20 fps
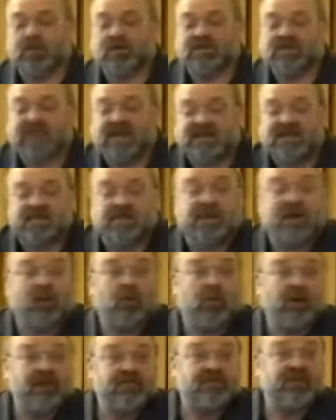as XML,
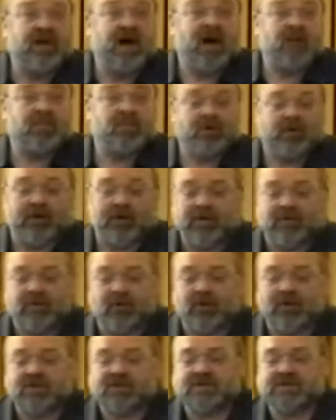one file per
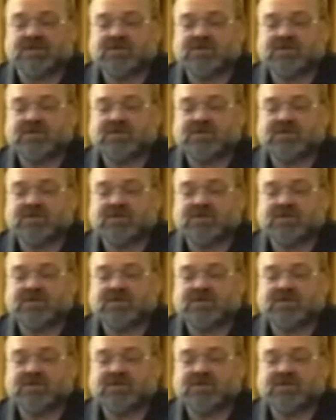invoice.